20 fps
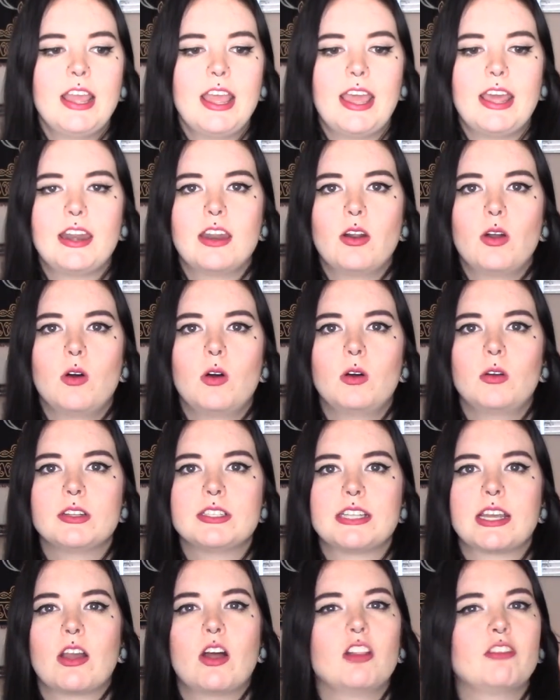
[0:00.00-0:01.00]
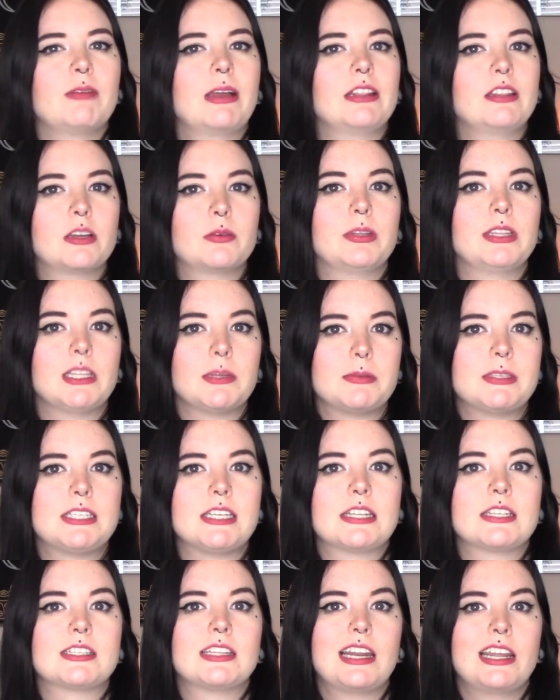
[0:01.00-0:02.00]
and it holds like all of my liquid
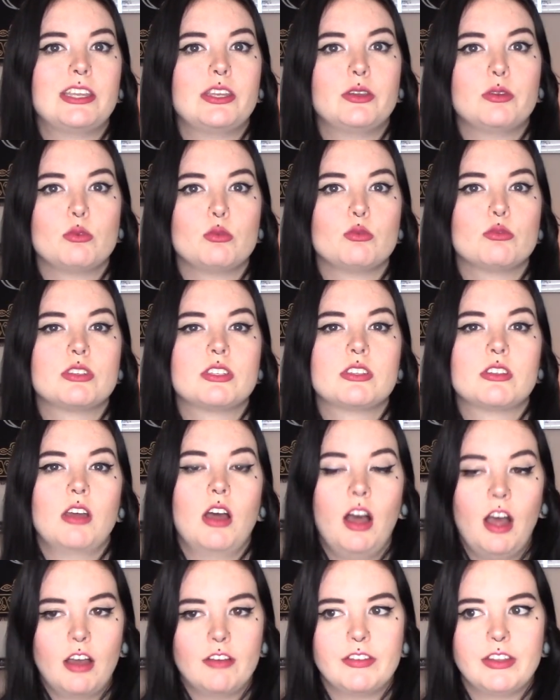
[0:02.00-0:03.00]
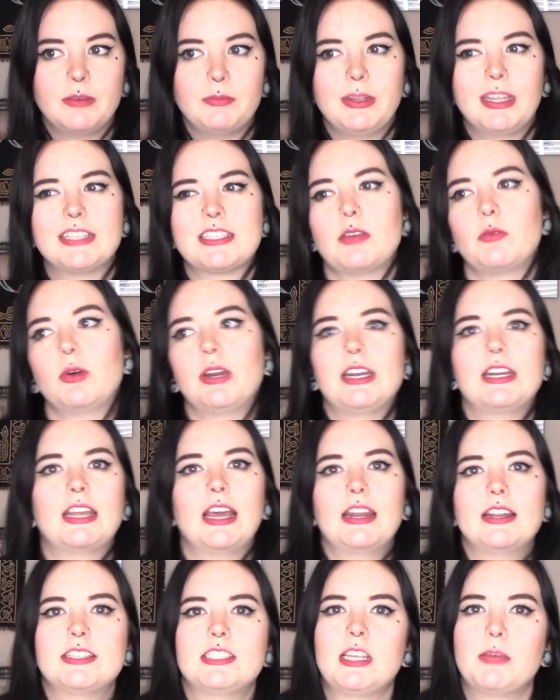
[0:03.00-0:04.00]
lipsticks that I use often, because I wanted to
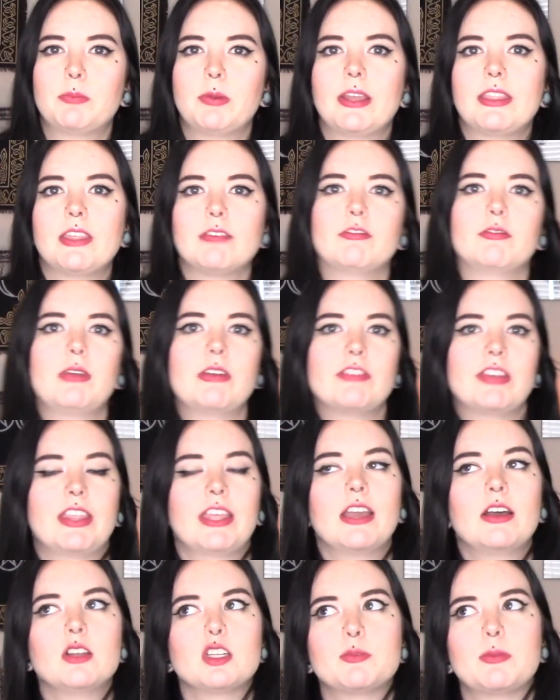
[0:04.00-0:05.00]
kind of separate them from everything else.